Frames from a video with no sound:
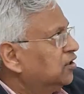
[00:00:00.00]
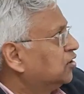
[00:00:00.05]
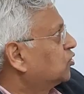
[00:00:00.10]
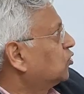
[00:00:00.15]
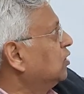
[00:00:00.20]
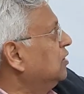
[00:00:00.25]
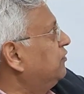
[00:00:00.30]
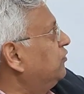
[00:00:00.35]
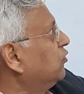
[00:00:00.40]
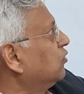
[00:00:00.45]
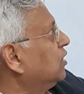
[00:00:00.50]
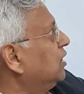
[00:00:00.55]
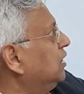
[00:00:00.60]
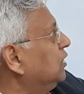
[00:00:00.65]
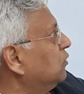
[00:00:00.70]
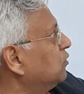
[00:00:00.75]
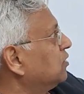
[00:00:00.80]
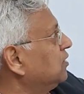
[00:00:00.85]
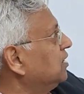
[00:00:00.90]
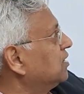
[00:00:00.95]
So if you
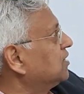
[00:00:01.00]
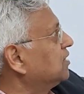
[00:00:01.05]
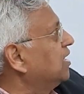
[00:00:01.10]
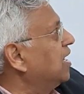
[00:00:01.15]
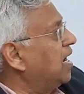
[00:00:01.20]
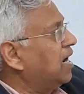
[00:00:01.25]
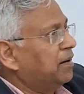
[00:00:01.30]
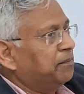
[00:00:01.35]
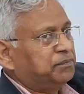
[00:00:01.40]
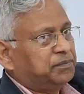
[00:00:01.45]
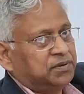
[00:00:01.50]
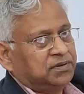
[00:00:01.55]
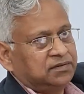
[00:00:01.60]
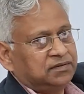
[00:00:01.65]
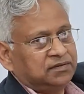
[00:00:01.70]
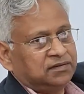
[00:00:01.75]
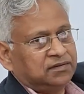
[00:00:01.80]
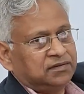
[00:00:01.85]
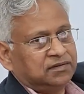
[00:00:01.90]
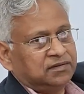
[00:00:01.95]
reduce this gap,
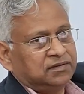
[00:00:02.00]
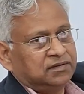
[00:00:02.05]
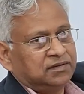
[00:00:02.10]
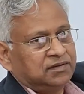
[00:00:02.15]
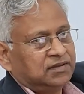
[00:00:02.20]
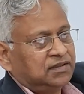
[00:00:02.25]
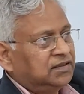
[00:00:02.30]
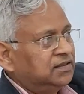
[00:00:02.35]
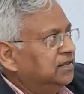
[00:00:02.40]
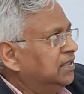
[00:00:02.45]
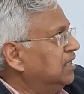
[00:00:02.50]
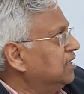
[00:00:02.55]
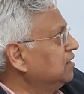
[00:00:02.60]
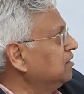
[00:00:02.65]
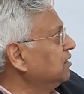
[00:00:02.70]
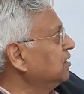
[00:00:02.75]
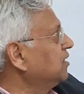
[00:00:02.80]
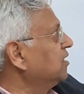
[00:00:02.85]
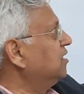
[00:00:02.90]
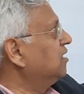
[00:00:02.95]

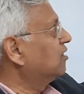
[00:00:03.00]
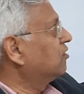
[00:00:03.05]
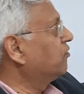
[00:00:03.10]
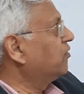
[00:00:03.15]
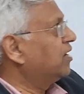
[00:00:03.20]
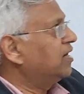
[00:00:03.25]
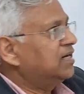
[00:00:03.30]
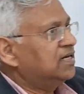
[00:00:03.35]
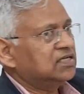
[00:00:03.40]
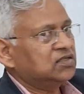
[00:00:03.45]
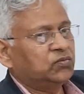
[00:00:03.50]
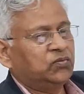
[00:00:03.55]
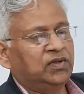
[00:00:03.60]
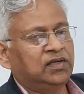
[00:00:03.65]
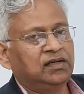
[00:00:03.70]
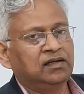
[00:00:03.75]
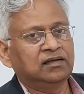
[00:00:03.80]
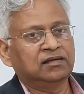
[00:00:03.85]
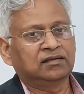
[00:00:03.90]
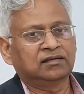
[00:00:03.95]
then air wires
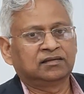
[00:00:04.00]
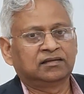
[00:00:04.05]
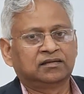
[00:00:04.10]
will